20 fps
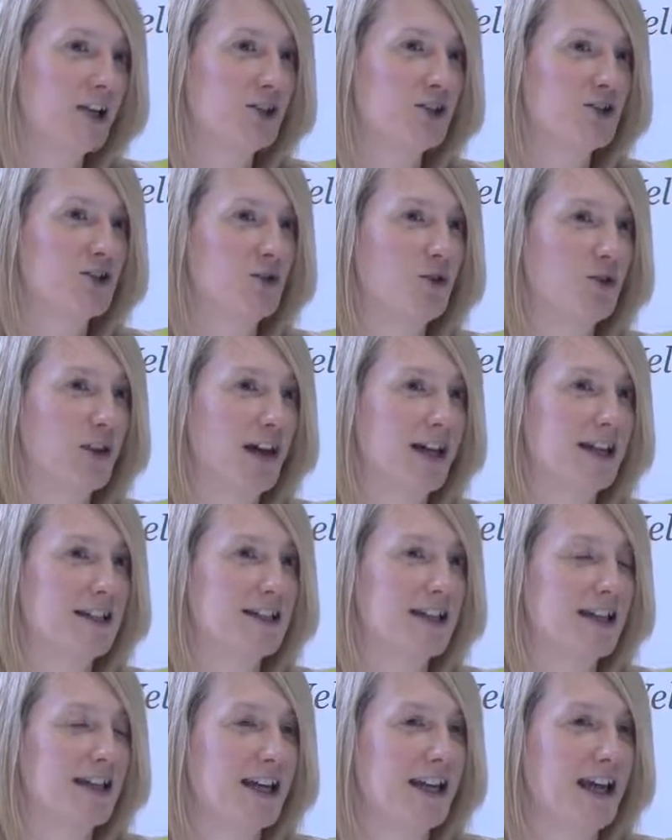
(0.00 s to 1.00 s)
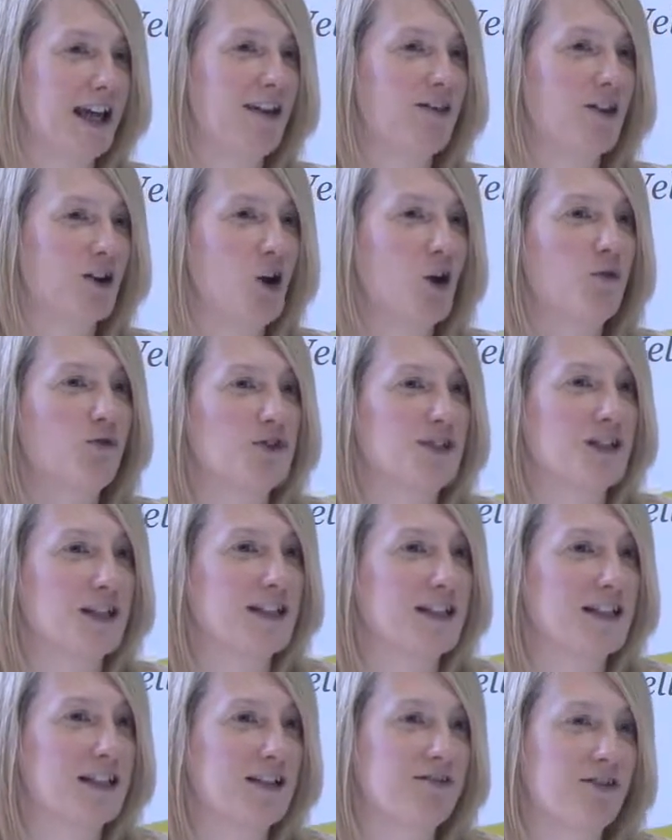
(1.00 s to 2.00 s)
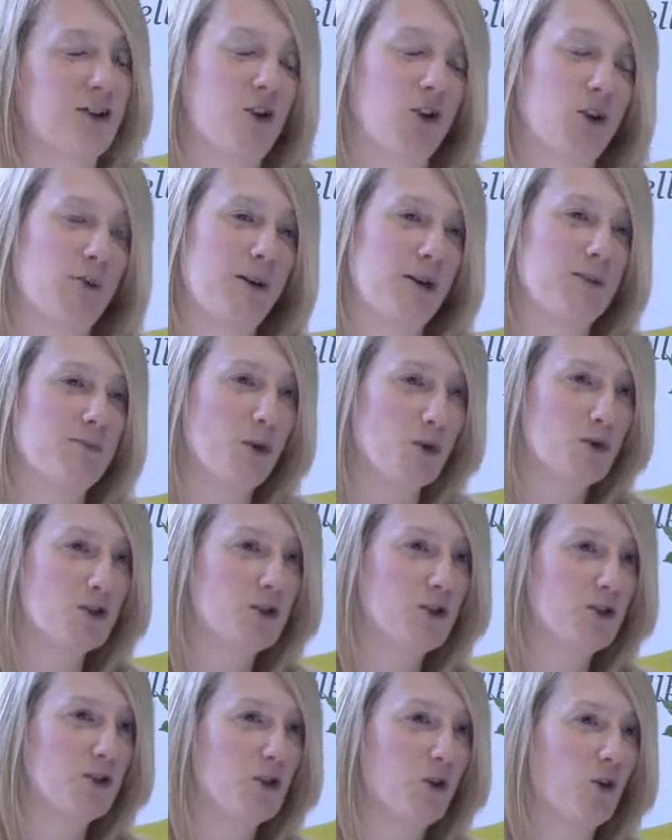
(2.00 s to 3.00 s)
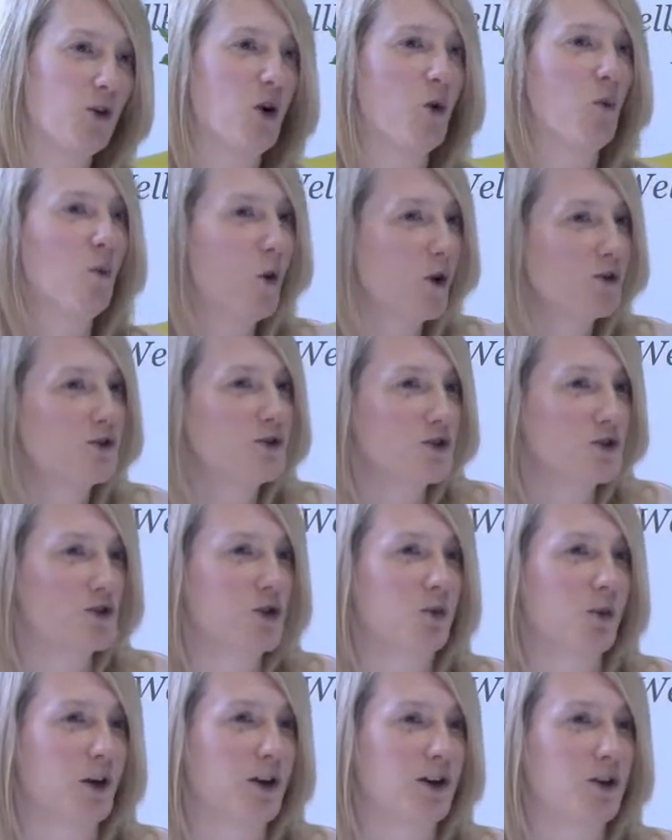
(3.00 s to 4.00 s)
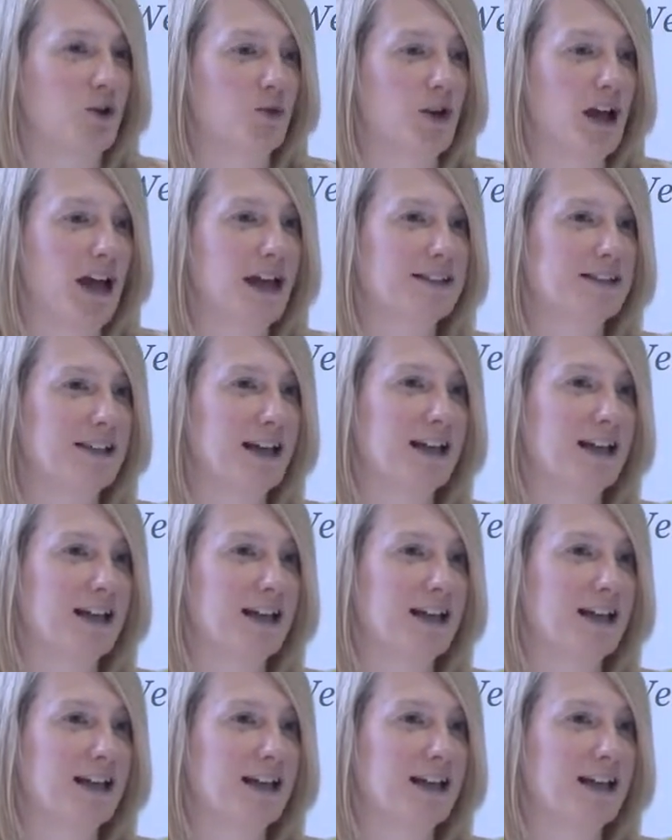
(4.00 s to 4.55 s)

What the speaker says: so that in the conversation, if I got a bit emotional or I wasn't sure where to go next,